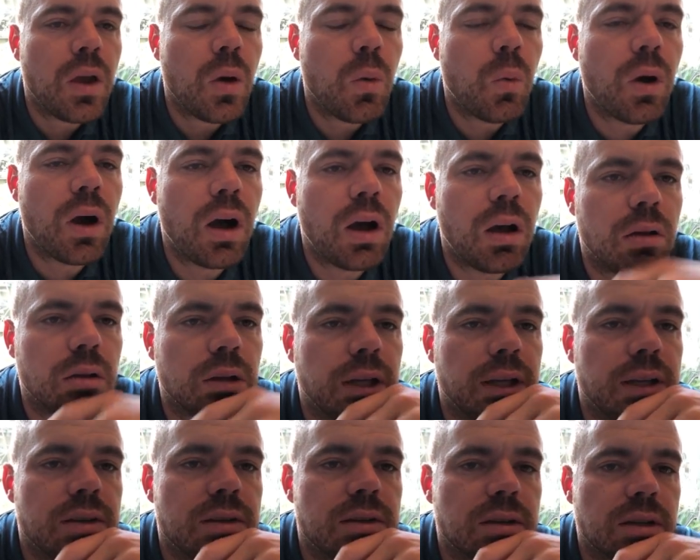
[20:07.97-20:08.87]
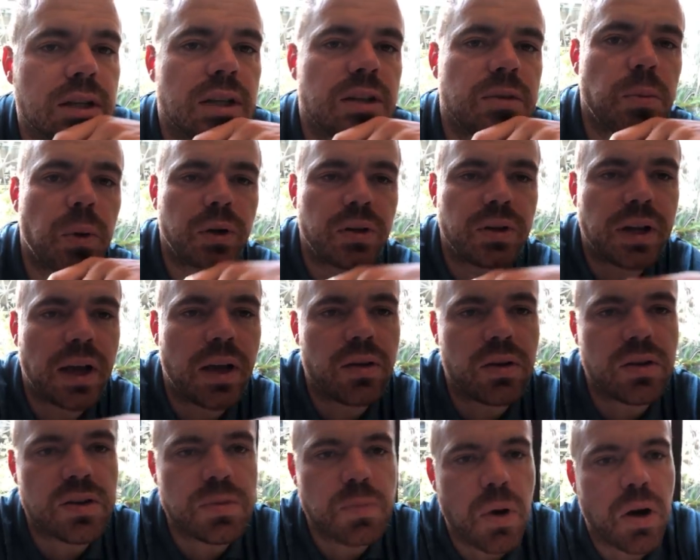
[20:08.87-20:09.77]
Well, he's putting
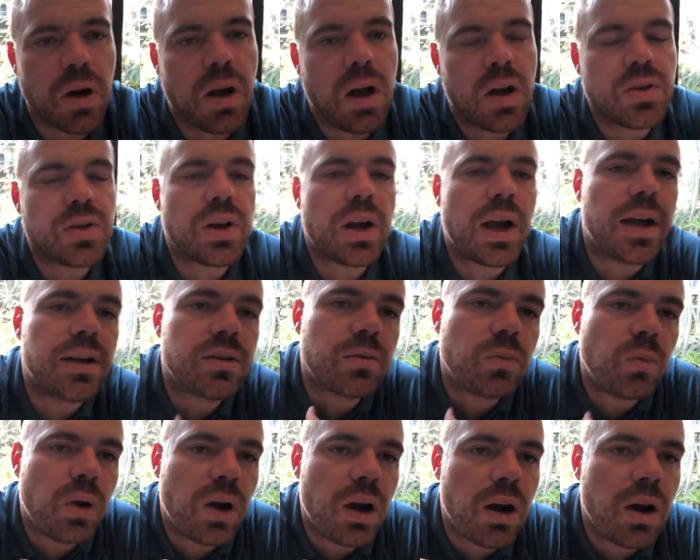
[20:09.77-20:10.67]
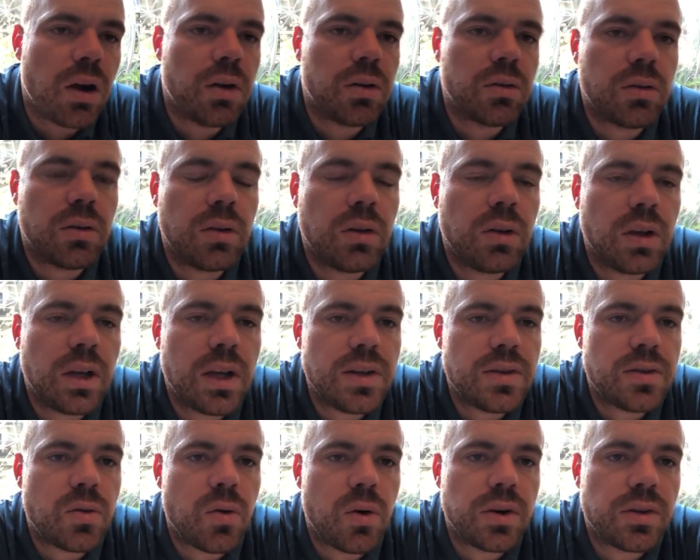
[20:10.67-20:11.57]
together a smart contract where
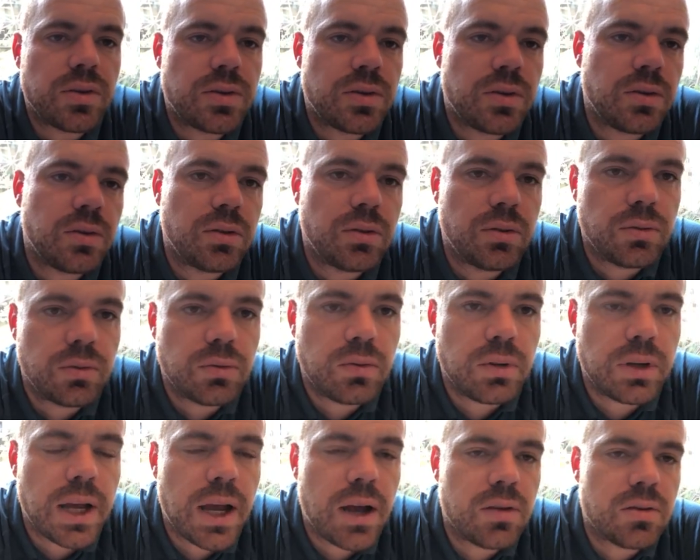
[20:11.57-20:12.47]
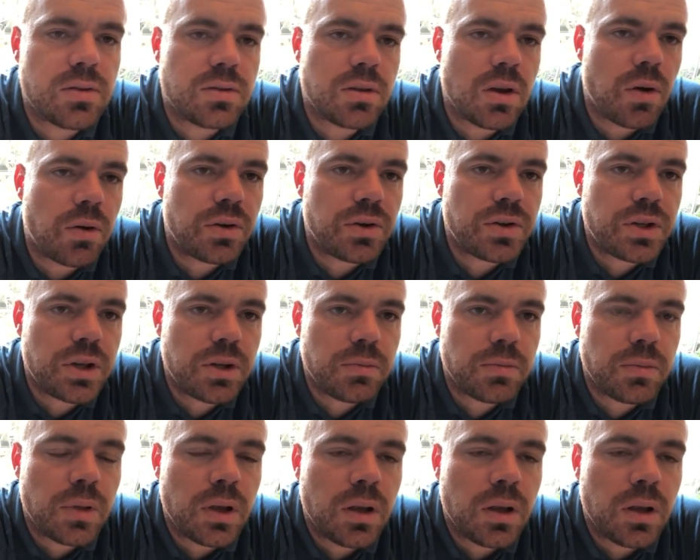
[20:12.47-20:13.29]
he's going to renounce ownership